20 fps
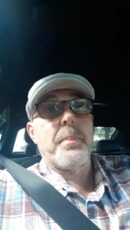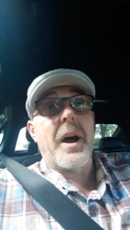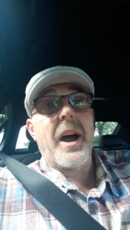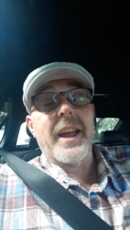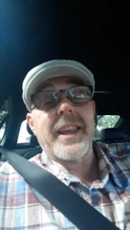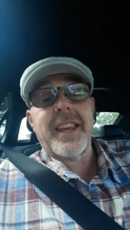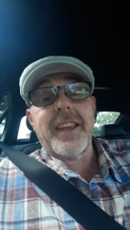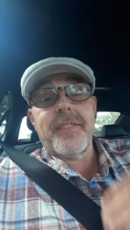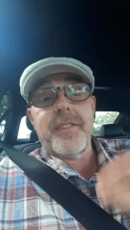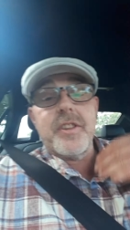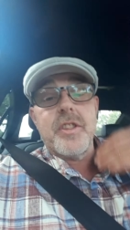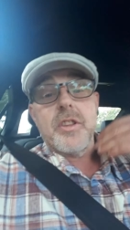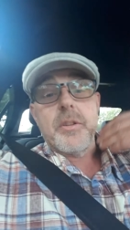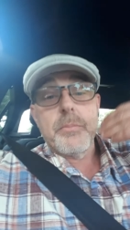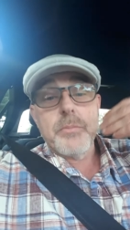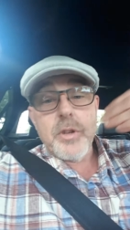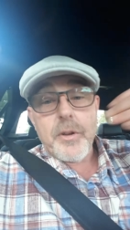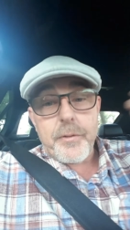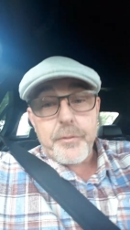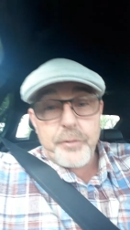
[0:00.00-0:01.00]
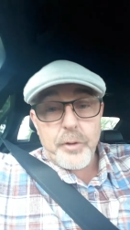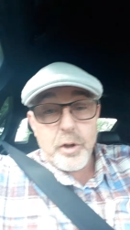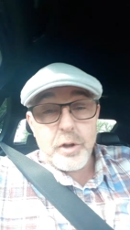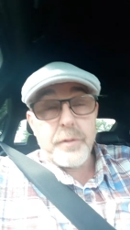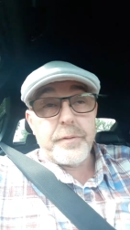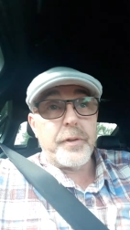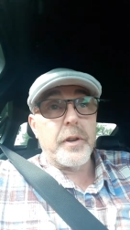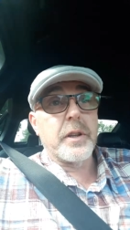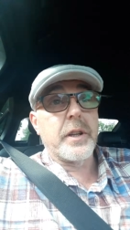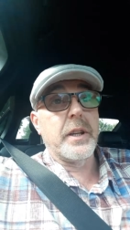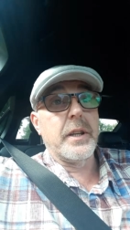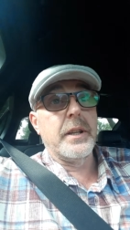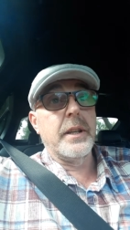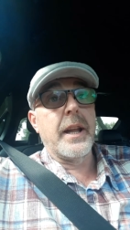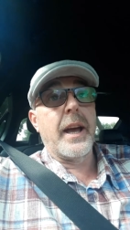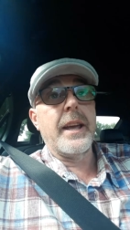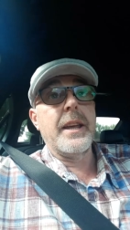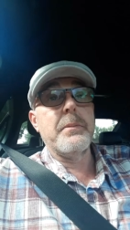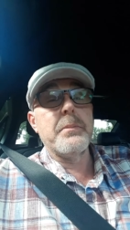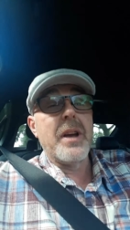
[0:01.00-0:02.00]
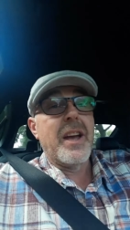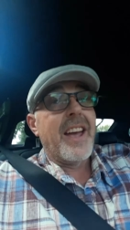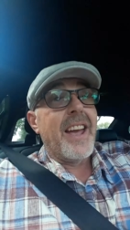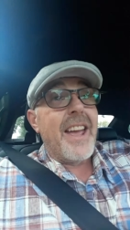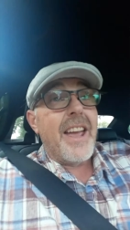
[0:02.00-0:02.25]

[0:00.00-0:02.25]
by giving them your full fucking name.